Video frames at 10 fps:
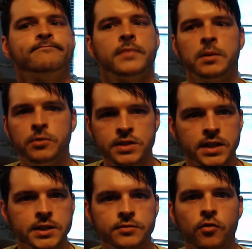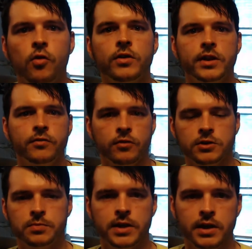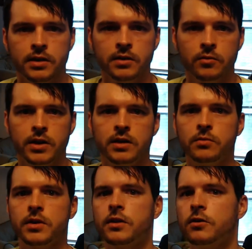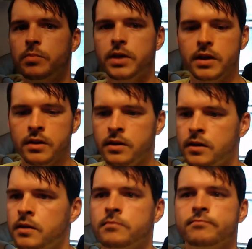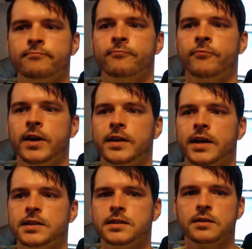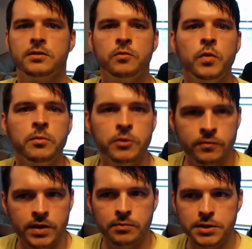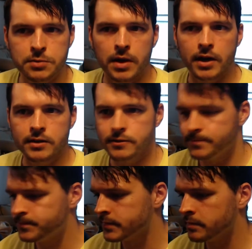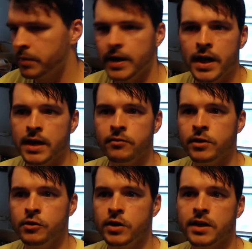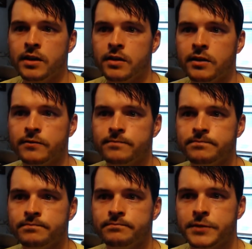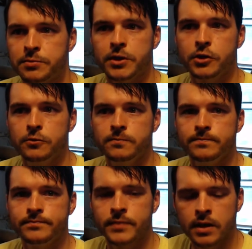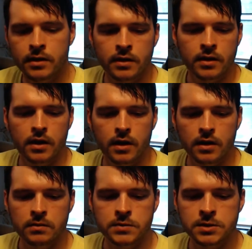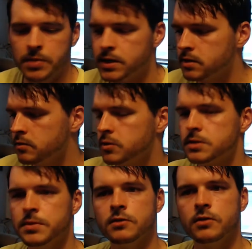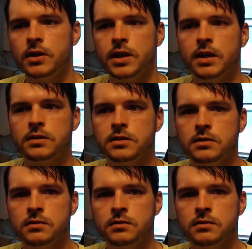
percentage for the first pick. We end up with the third pick. Fantastic. We moved up a spot by not even doing anything. It's pretty cool. So basically what's being run down to,